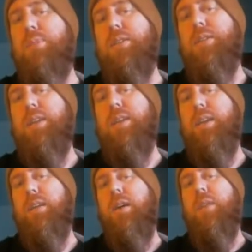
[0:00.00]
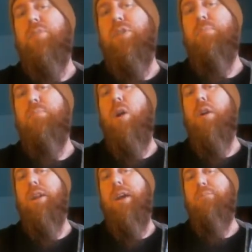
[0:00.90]
BCE, the
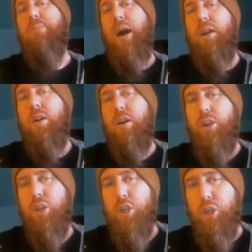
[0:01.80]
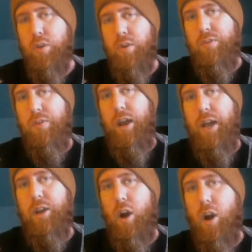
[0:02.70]
Mauryan Empire
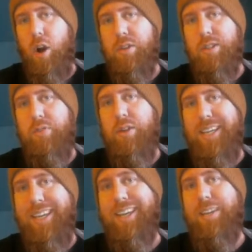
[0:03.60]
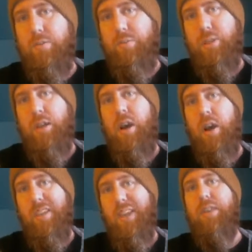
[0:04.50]
unified all the different kingdoms
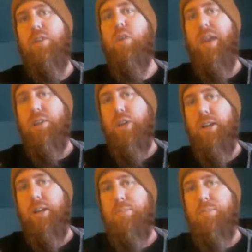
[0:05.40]
of the Indo-Gangetic